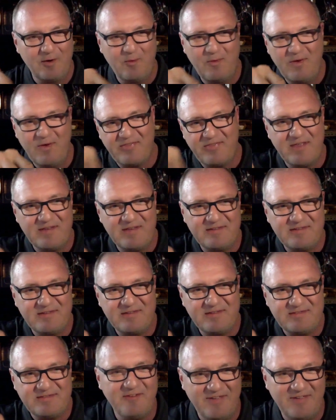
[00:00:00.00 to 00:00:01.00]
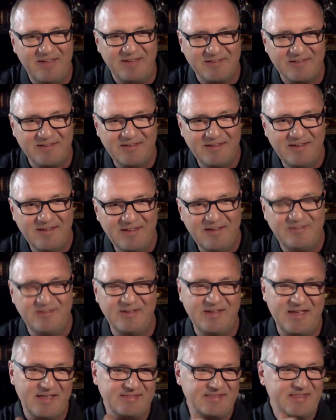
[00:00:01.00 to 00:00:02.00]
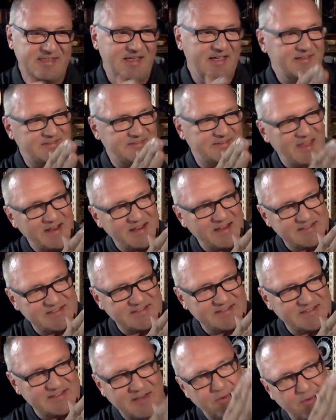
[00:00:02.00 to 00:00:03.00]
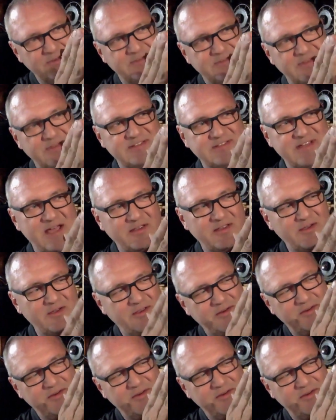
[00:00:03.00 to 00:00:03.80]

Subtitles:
within 10 feet to get that exact to exact.